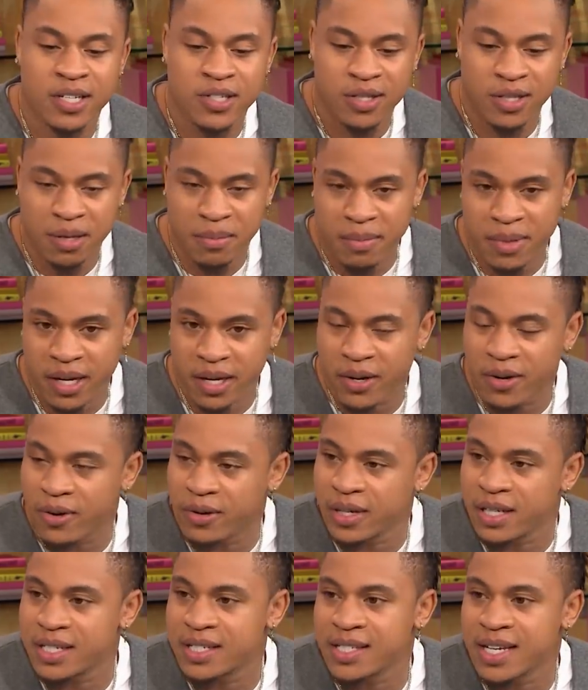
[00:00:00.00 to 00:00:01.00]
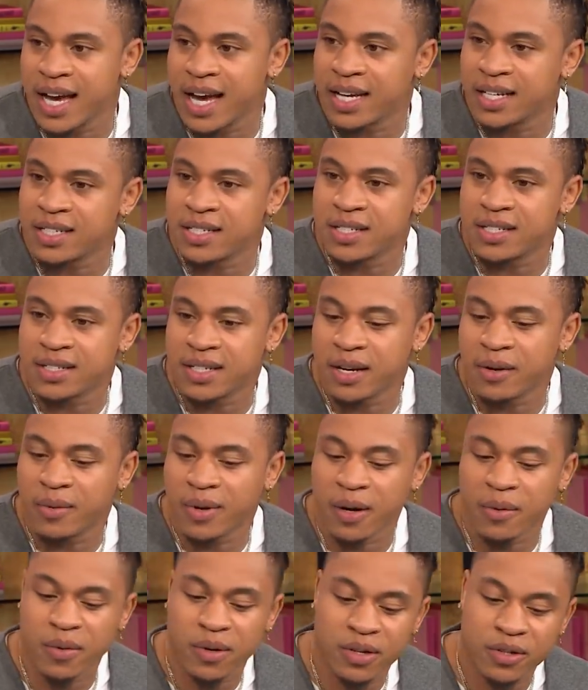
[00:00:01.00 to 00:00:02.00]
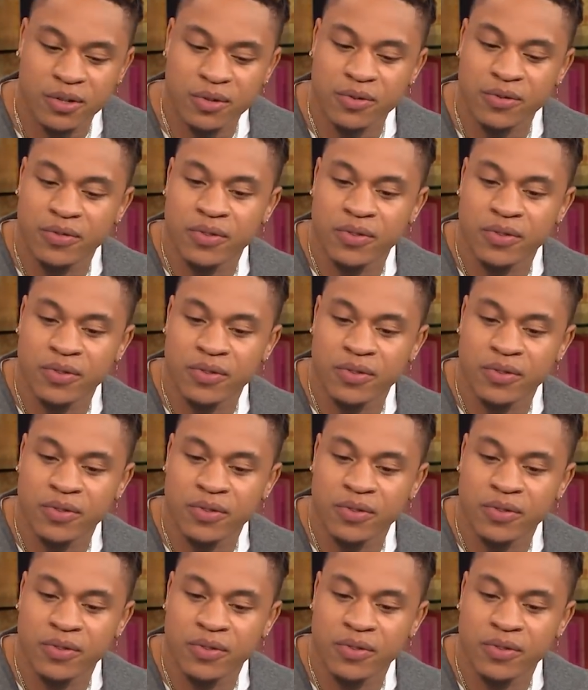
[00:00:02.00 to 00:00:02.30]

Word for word: So then me and Courtney sat and she said, "What I want to do